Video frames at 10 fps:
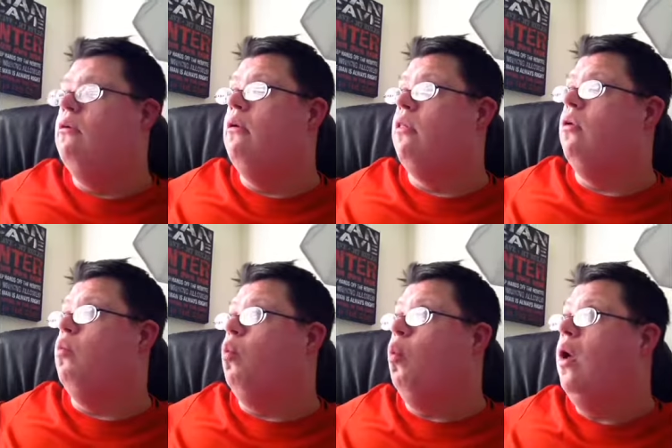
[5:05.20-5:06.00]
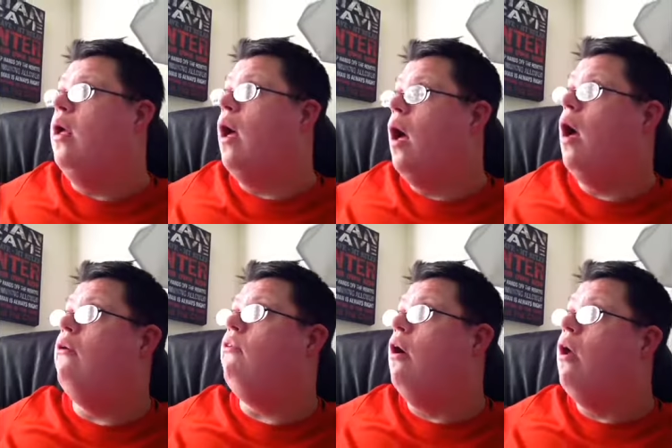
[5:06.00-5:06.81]
let's see, we
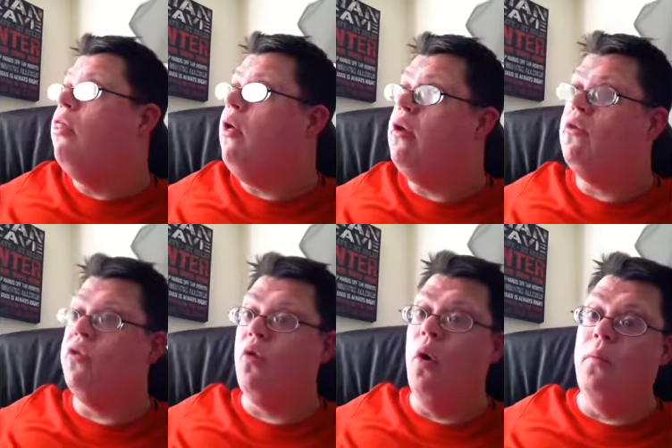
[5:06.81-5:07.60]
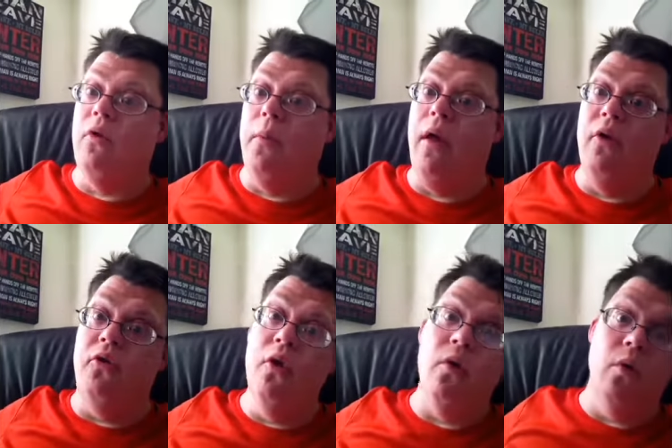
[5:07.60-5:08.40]
have thunderstorms up here
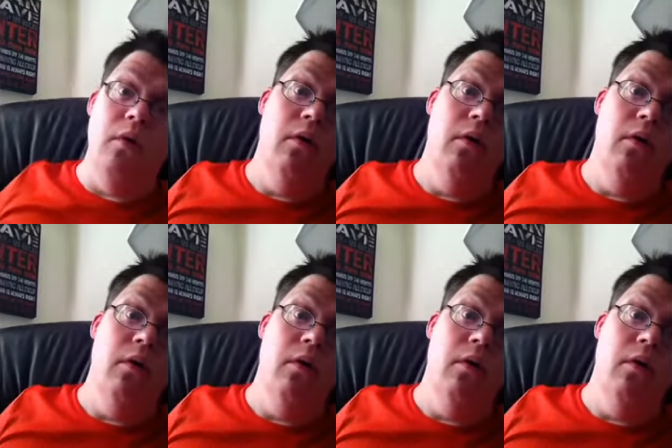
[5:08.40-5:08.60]
too.